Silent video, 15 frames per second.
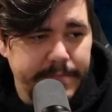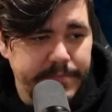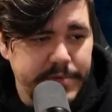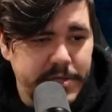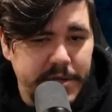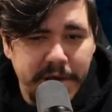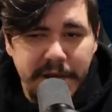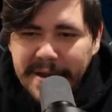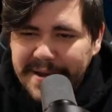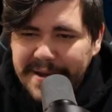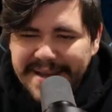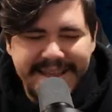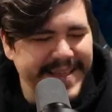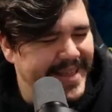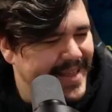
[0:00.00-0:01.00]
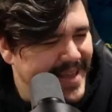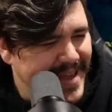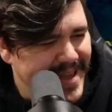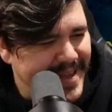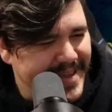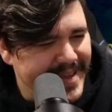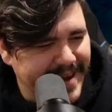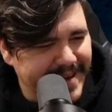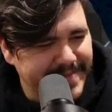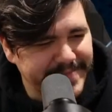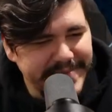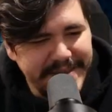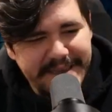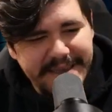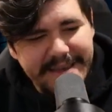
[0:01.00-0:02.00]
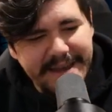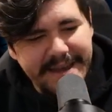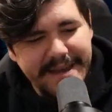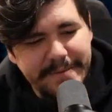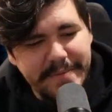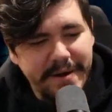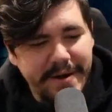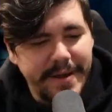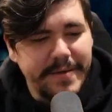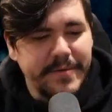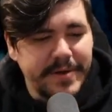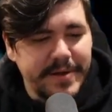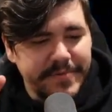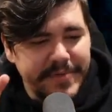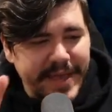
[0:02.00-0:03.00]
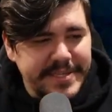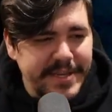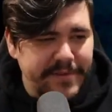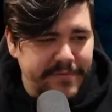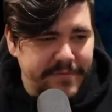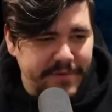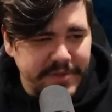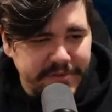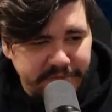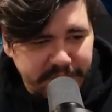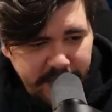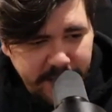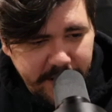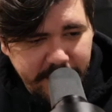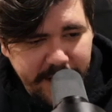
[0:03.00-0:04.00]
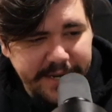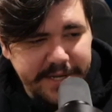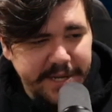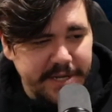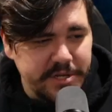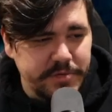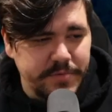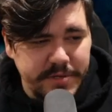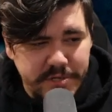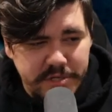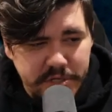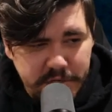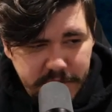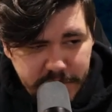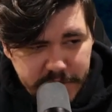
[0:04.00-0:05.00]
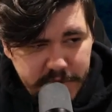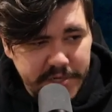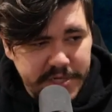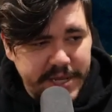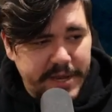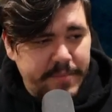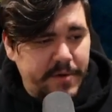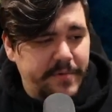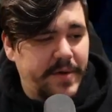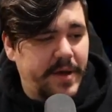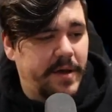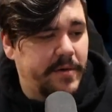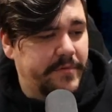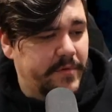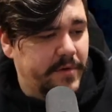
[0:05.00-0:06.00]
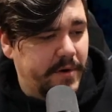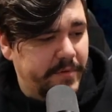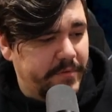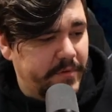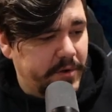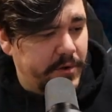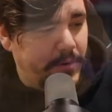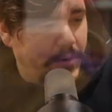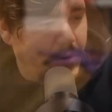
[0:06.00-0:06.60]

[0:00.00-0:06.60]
So yeah. All right. Well, that's it for this video. I did just want to do the deck profile for you